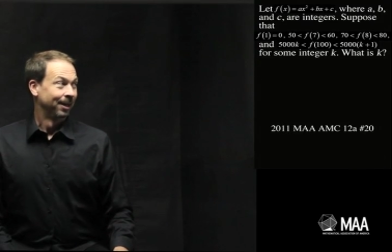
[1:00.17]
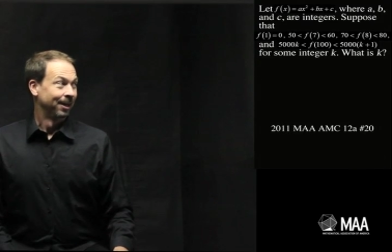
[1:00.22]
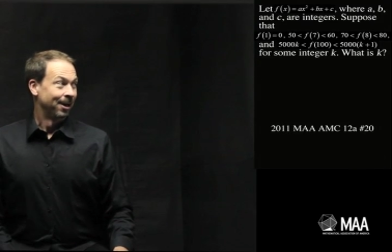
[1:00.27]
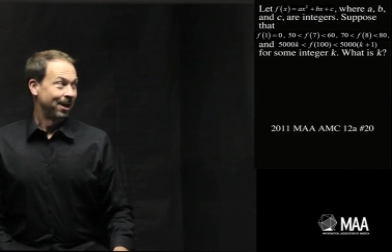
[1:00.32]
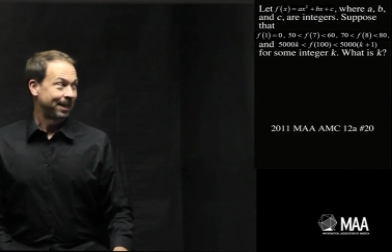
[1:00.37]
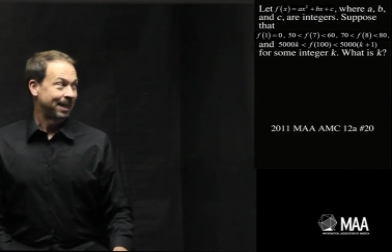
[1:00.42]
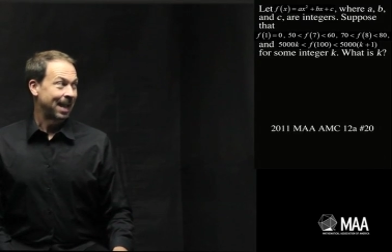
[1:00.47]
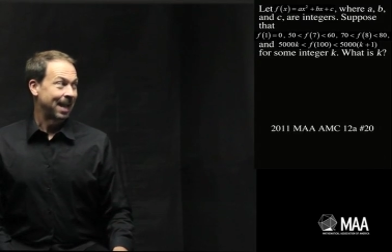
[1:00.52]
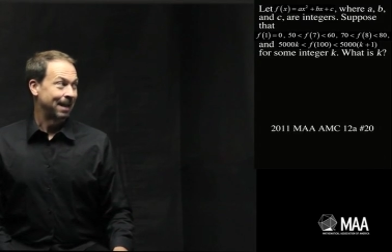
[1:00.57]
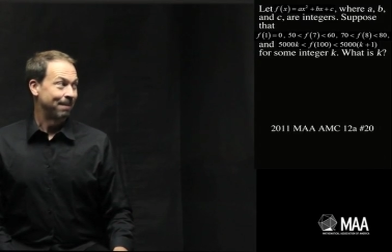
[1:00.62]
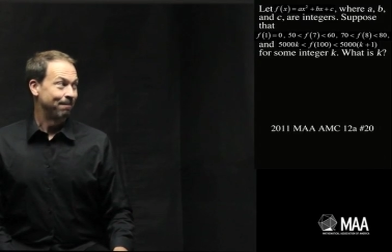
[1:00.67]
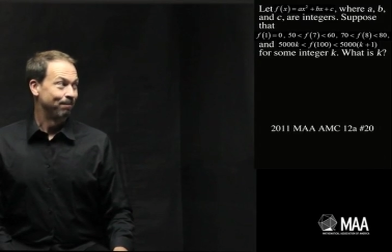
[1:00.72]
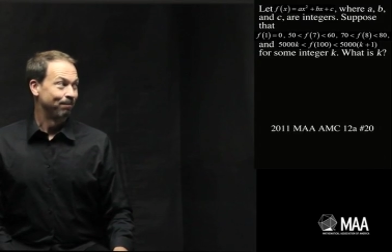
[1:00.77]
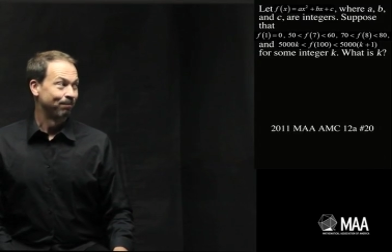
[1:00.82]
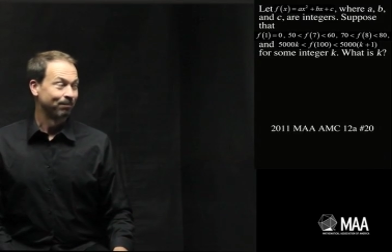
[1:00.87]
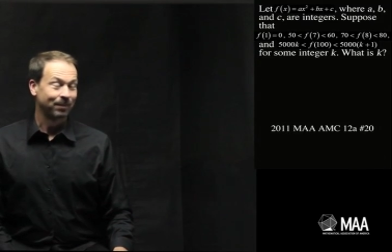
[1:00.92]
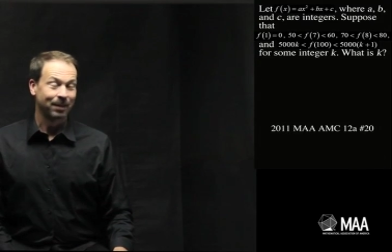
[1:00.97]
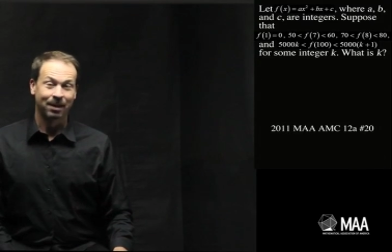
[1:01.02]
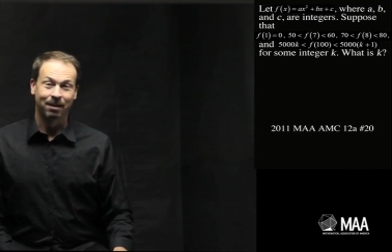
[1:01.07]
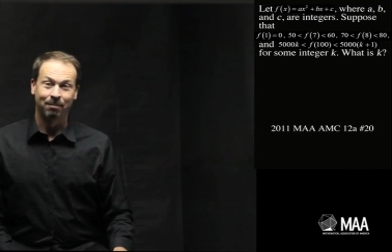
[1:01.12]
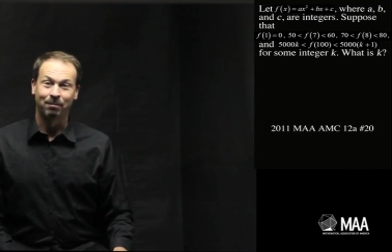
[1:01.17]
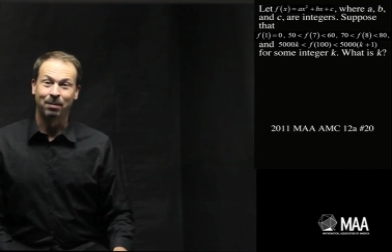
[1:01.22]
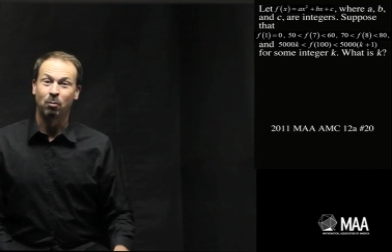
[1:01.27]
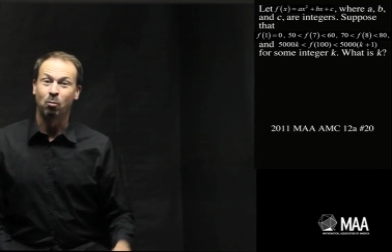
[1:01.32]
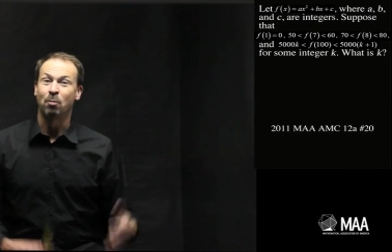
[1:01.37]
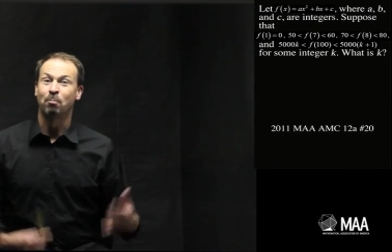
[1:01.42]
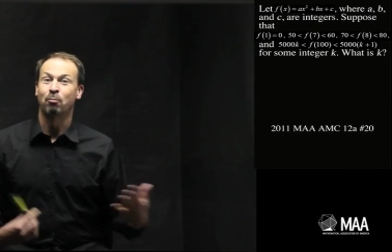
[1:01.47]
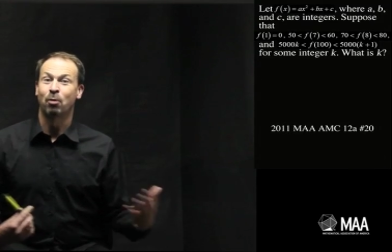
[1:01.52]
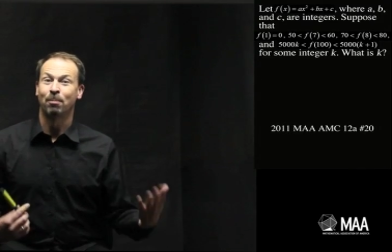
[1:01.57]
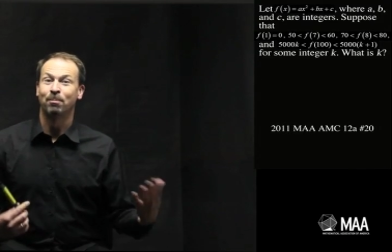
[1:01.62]
Okay, but
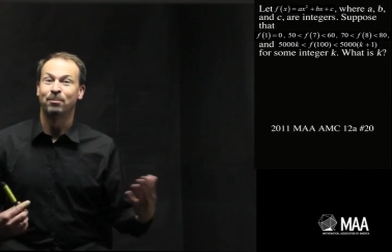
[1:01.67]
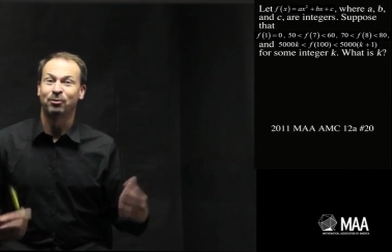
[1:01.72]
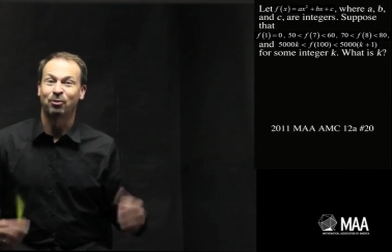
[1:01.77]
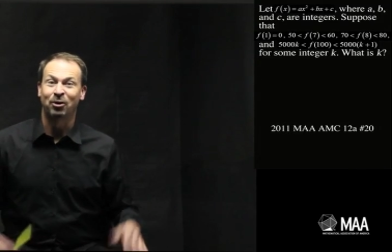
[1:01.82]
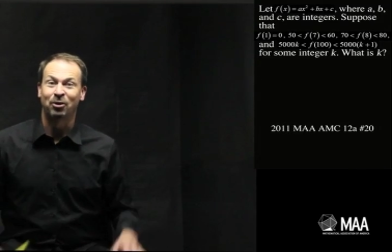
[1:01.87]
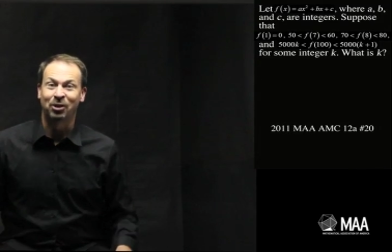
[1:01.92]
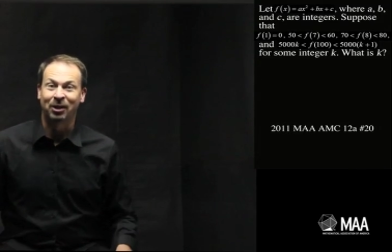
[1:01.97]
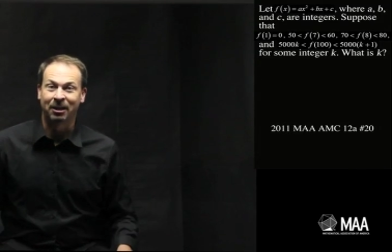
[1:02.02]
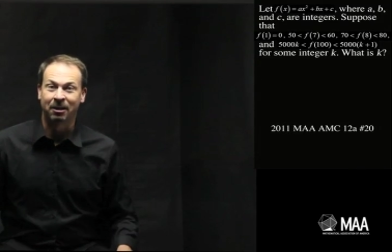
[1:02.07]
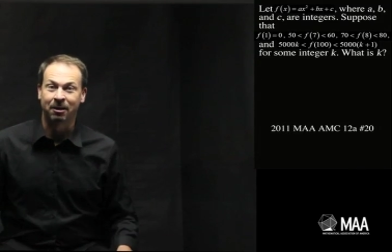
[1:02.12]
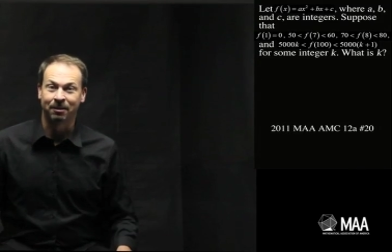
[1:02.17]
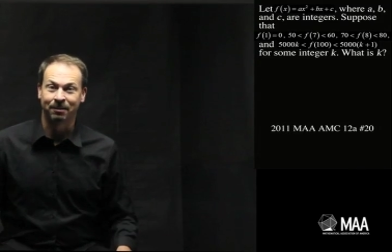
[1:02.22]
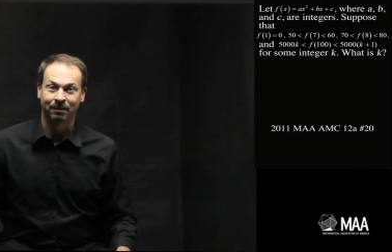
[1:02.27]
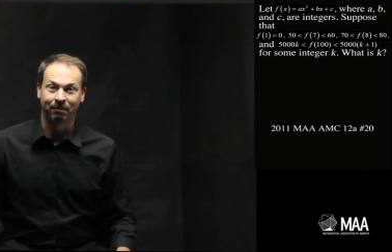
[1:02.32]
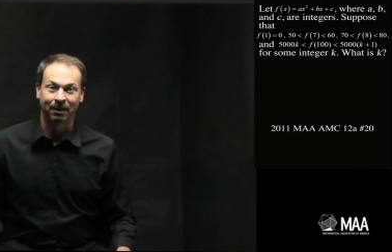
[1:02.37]
what problem strategy can I,